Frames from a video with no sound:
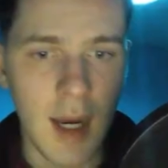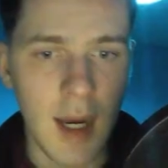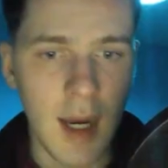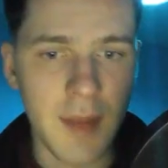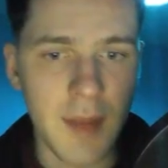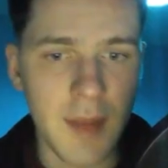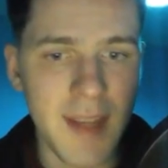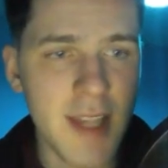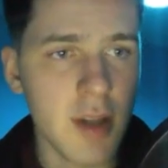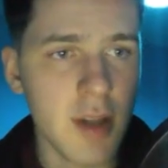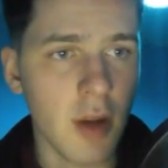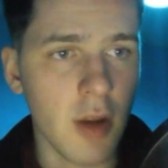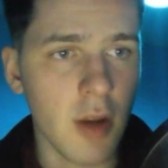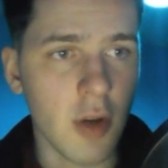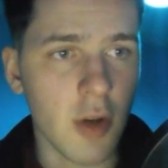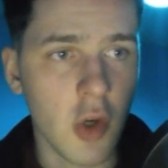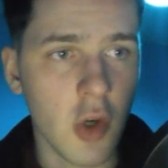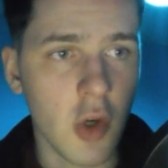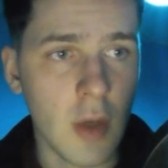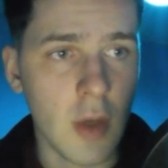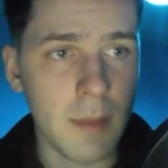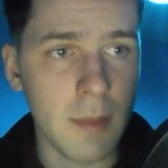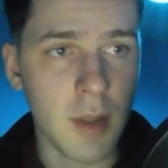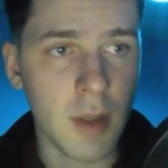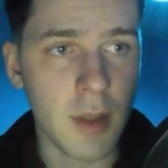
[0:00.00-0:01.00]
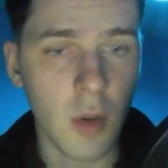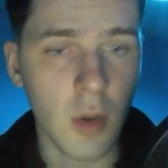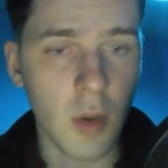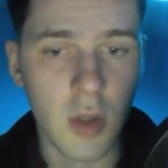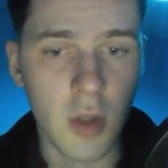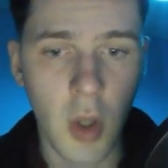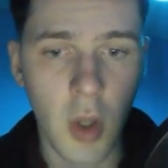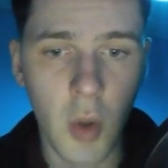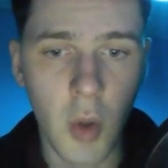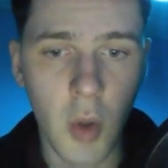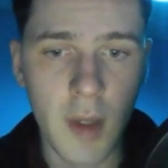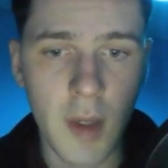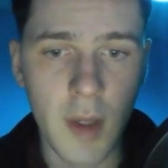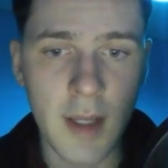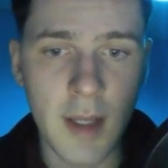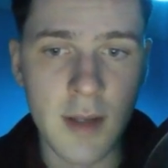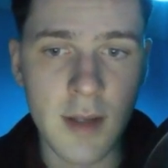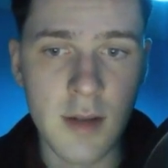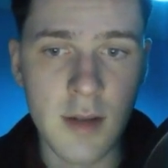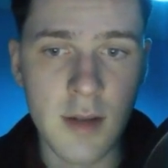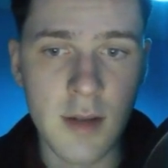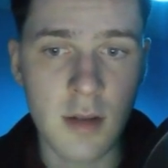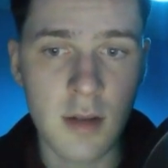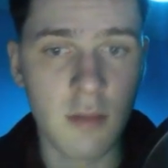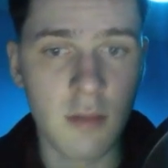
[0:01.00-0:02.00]
And these are the crypto
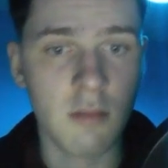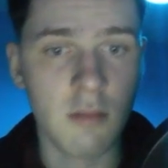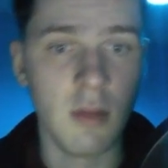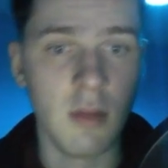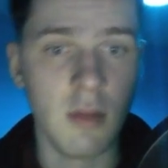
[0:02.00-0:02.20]
tokens